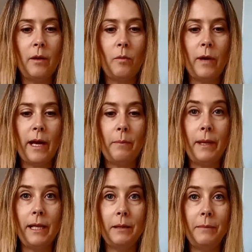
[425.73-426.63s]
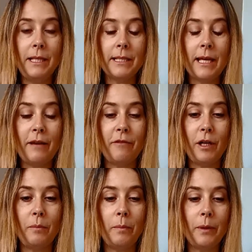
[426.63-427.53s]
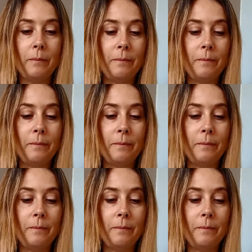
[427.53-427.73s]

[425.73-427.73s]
where Piglet meets a Heffalump.